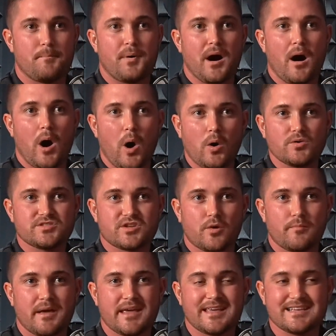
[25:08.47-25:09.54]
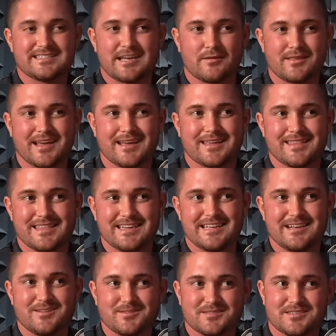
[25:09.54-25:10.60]
but also make it sound like the
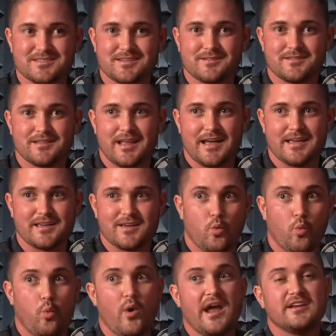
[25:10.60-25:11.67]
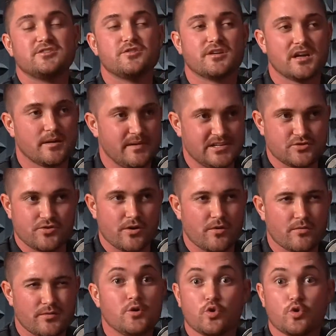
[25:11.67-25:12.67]
deal's like way too good to be true.